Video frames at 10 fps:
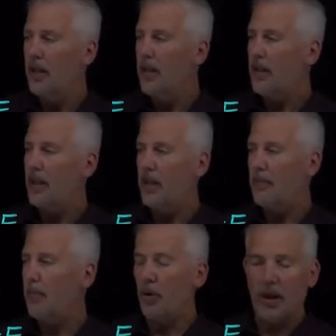The
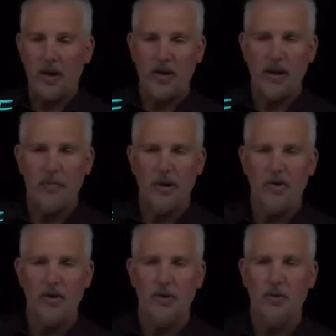polarity of the
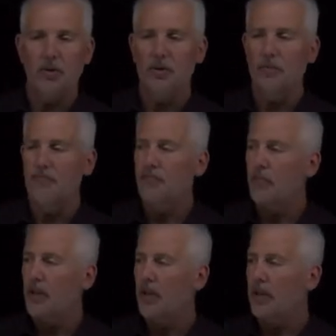molecule
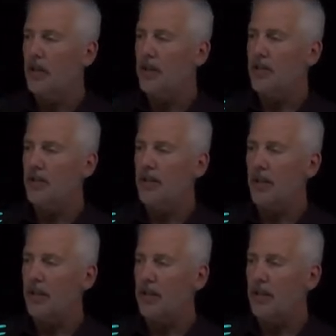uh, is,
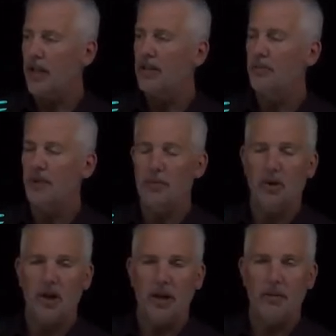uh, has some
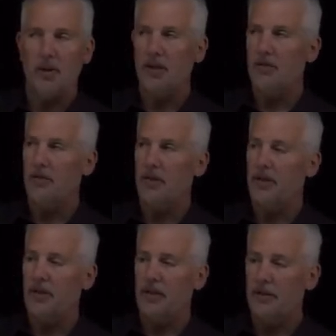similarity because of the,
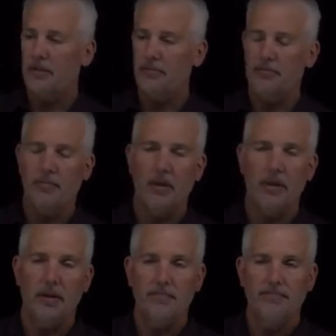the
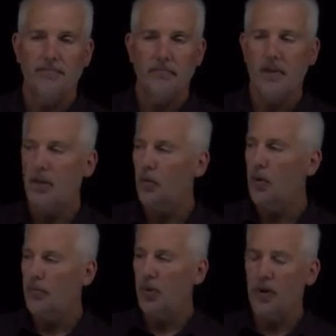um,
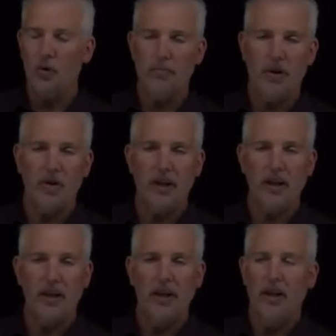what point group they're in.
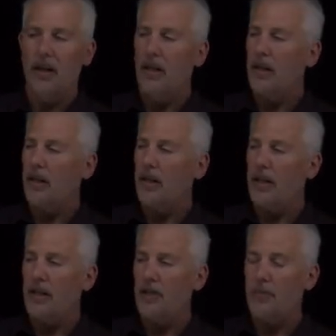
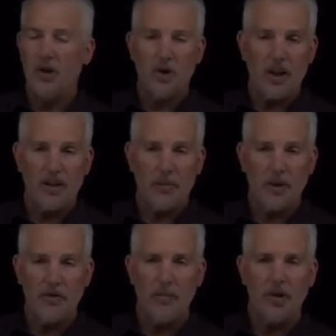The spectroscopy
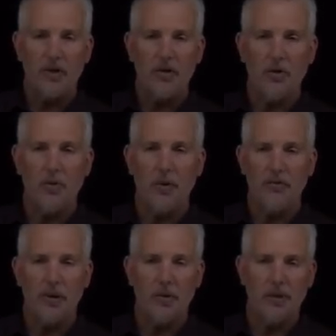of the molecule, what
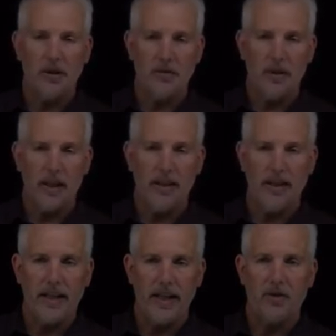frequencies of light they
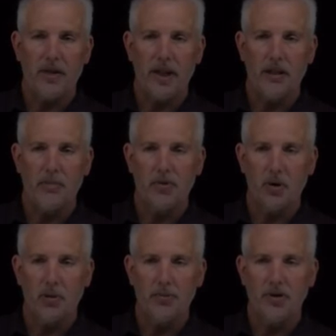can or can't
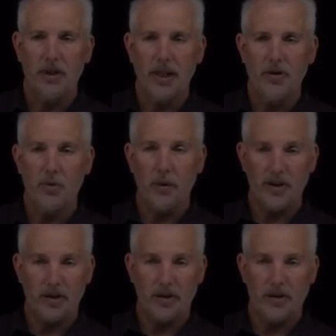absorb to change
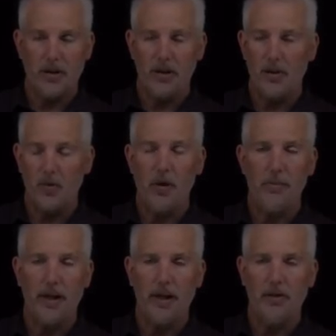which uh, quantum
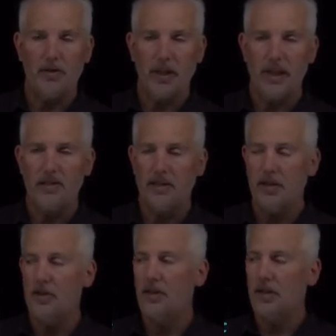mechanical states.
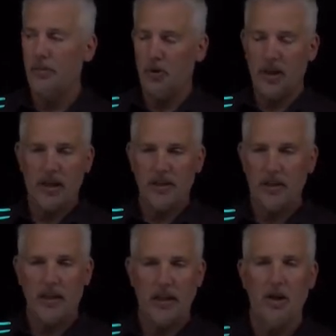There's similarities
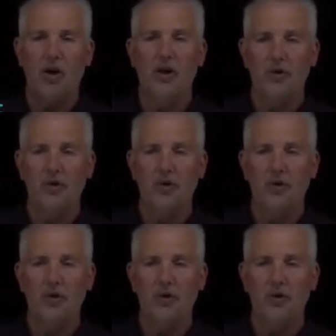in, in all those